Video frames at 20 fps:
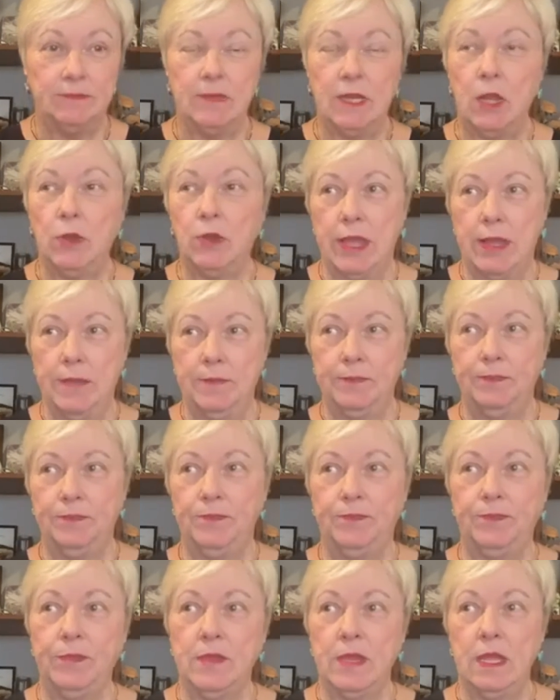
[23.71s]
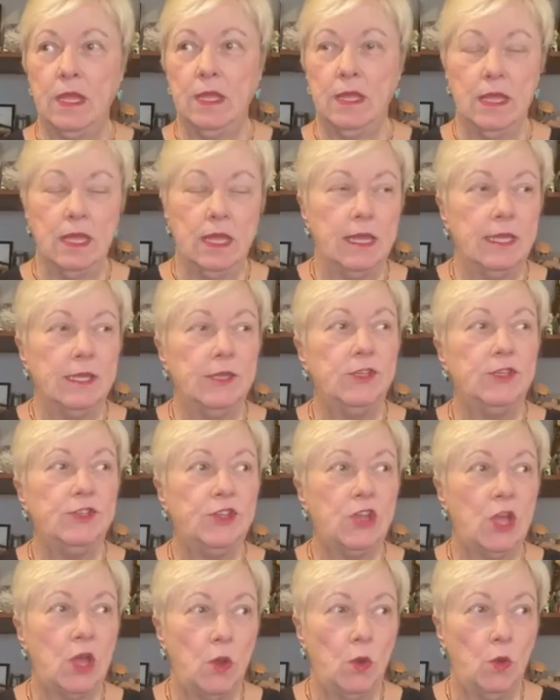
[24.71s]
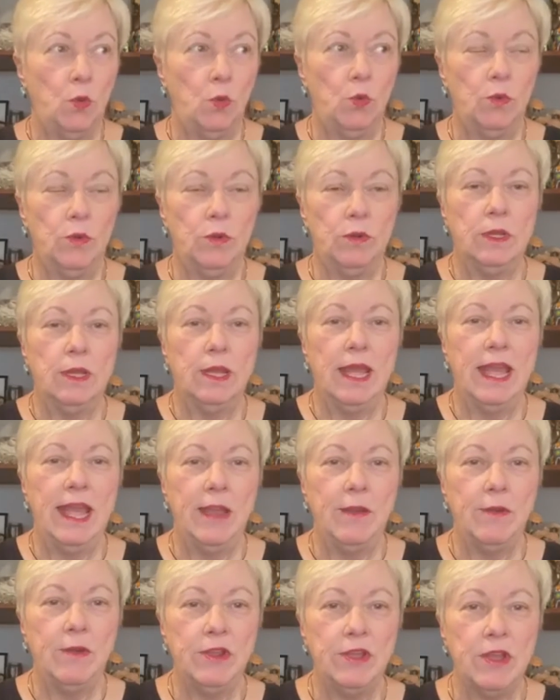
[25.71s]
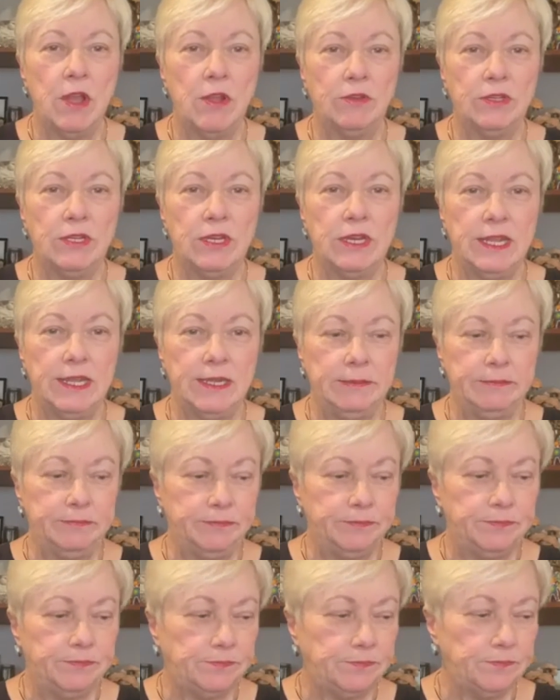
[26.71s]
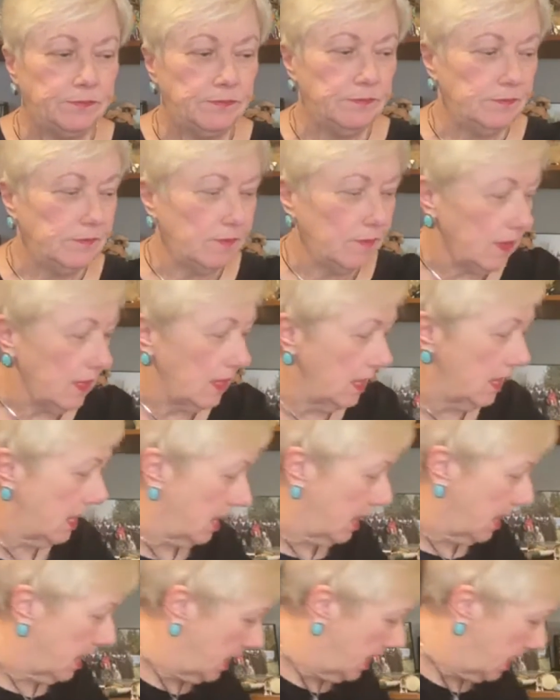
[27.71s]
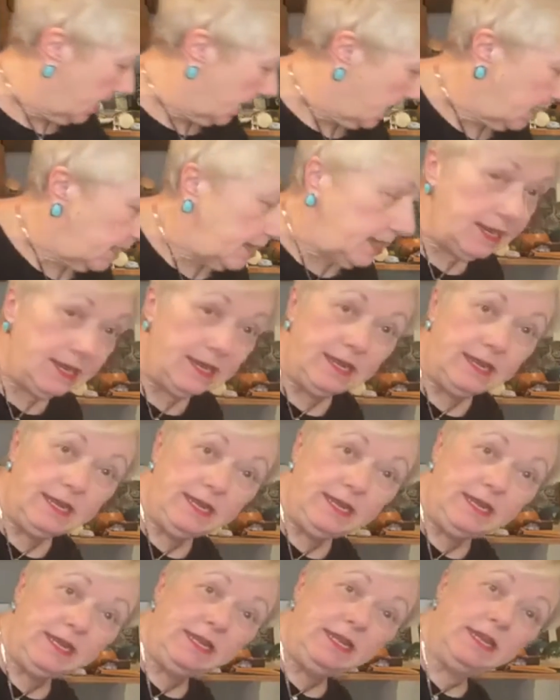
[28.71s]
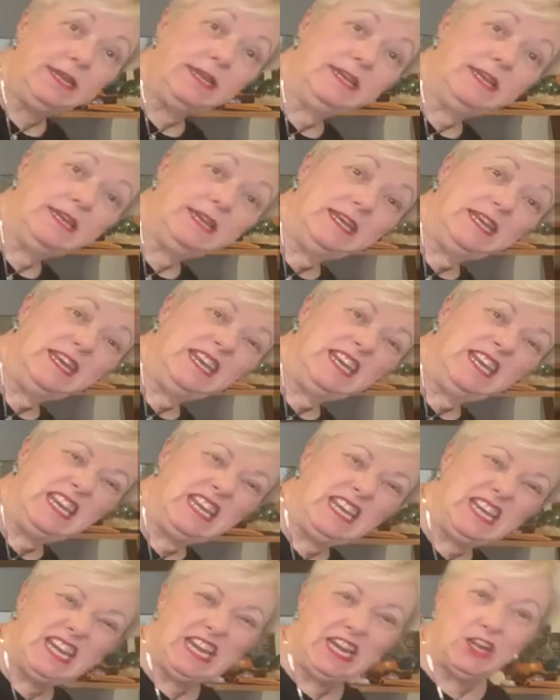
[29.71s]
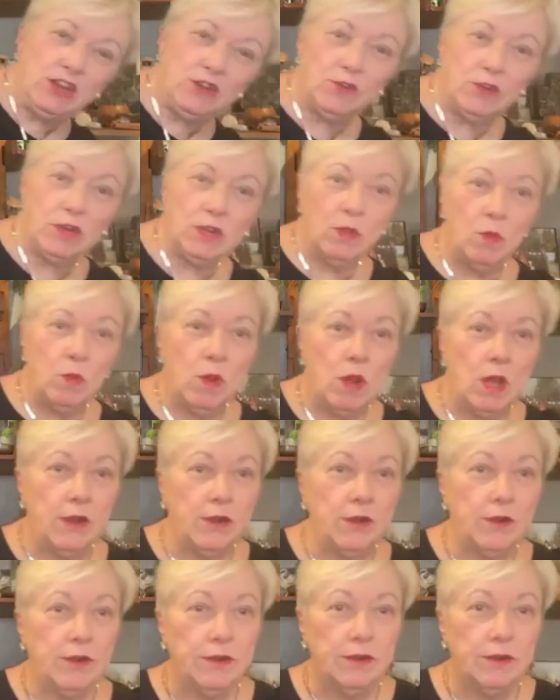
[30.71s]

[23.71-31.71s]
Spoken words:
Okay, so how are y'all today? I need a drink of water.